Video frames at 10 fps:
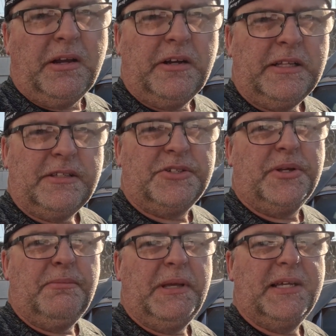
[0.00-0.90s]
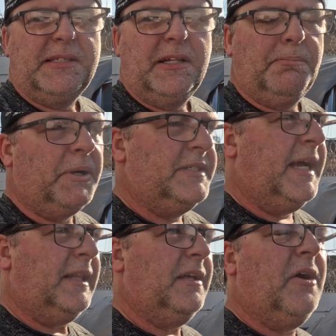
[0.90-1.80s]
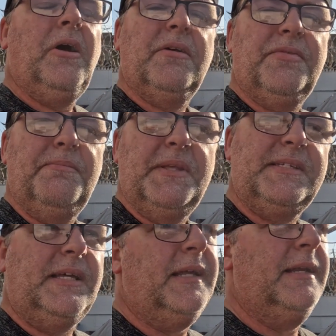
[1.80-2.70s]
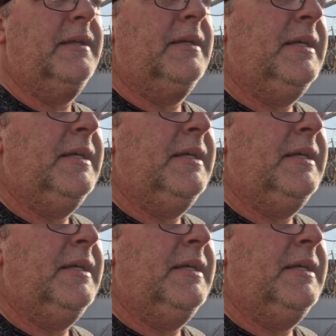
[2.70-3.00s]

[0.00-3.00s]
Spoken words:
underneath the tree because it'll protect the car from the sun,